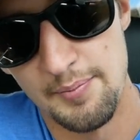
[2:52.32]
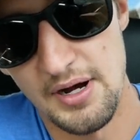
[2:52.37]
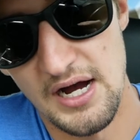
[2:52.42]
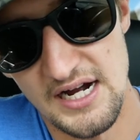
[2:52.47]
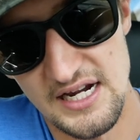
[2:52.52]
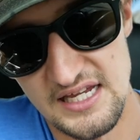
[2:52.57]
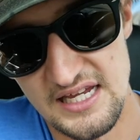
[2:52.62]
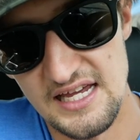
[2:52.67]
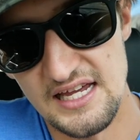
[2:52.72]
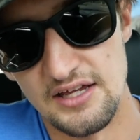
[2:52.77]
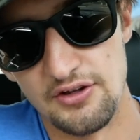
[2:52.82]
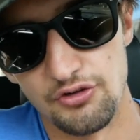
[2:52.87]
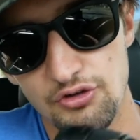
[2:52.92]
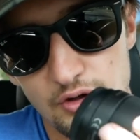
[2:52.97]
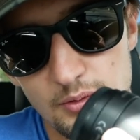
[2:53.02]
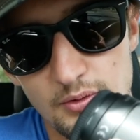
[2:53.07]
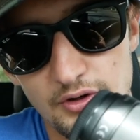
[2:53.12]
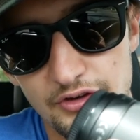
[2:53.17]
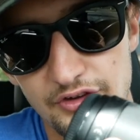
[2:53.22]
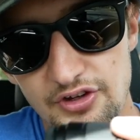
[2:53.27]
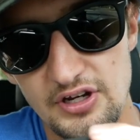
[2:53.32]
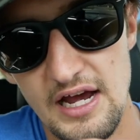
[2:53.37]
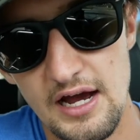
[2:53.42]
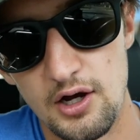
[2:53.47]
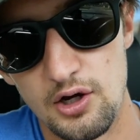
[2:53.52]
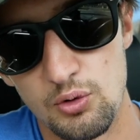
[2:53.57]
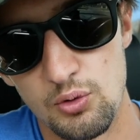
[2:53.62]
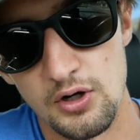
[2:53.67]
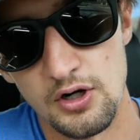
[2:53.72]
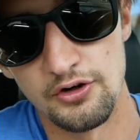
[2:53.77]
body is, so I'm gonna see
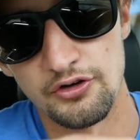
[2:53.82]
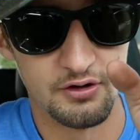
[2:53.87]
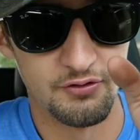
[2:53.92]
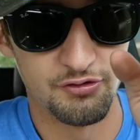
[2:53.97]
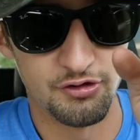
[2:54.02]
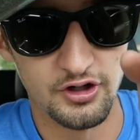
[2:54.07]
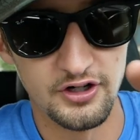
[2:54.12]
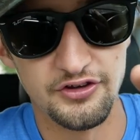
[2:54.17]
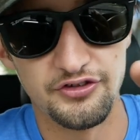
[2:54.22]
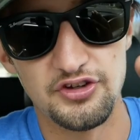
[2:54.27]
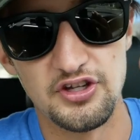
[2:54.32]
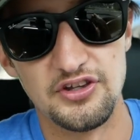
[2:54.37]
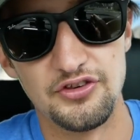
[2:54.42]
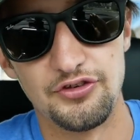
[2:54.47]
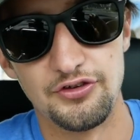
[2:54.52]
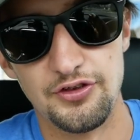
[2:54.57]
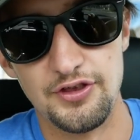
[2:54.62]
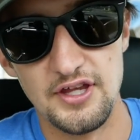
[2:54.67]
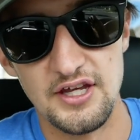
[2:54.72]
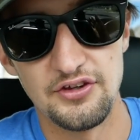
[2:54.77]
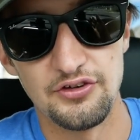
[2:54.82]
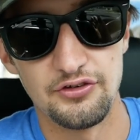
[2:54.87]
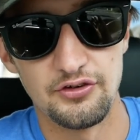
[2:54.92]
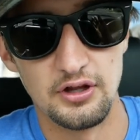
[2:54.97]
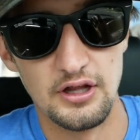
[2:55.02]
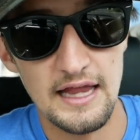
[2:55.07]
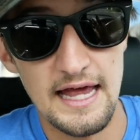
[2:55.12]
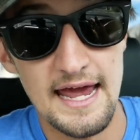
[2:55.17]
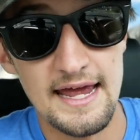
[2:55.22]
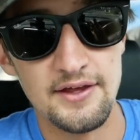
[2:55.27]
how it works. For instance, this
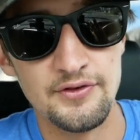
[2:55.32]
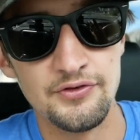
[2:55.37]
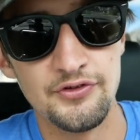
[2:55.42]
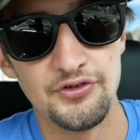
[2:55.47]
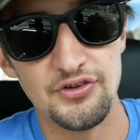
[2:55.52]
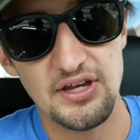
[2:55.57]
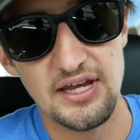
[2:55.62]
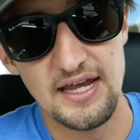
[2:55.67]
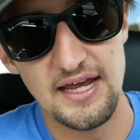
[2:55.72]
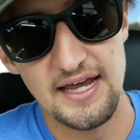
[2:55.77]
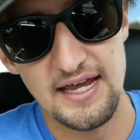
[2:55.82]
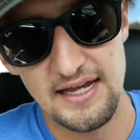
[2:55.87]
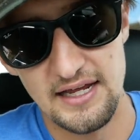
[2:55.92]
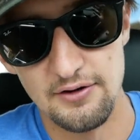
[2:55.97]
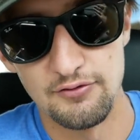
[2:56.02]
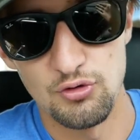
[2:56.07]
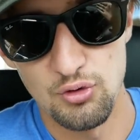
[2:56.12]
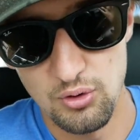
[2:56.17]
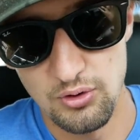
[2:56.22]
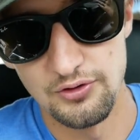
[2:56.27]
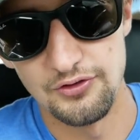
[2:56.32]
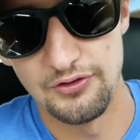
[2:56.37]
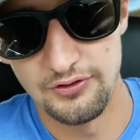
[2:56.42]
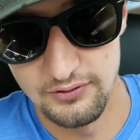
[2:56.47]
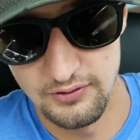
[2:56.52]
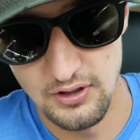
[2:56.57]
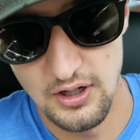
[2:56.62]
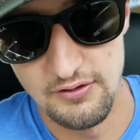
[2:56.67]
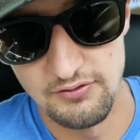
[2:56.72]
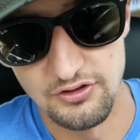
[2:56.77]
lens and of course,
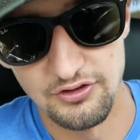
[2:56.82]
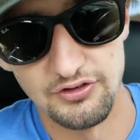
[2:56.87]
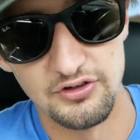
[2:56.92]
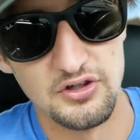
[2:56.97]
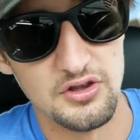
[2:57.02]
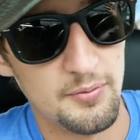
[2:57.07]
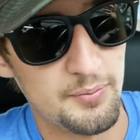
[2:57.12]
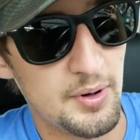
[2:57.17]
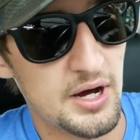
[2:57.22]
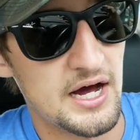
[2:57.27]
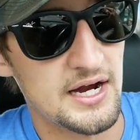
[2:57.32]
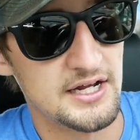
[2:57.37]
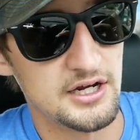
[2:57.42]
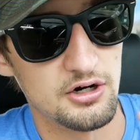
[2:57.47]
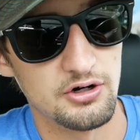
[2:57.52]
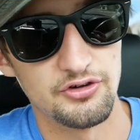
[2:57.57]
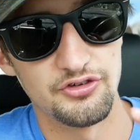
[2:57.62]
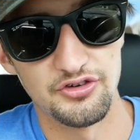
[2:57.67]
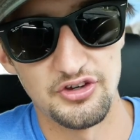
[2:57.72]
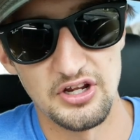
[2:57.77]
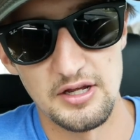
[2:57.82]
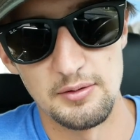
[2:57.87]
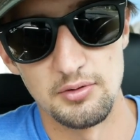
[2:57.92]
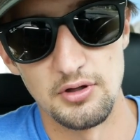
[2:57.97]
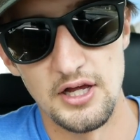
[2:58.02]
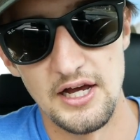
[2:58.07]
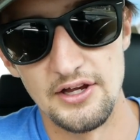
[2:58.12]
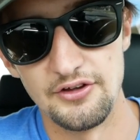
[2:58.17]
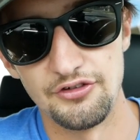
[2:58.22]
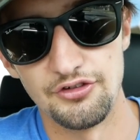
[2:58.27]
obviously the body are
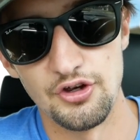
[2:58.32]
stabilized.